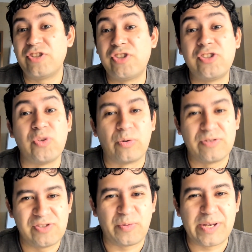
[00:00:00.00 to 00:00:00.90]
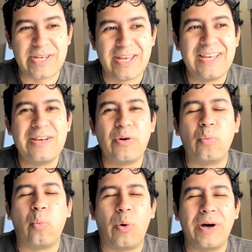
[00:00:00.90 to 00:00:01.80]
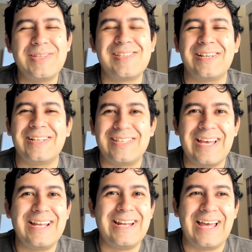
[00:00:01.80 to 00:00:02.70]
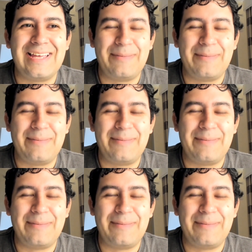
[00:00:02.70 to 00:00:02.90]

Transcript: sorcery once again,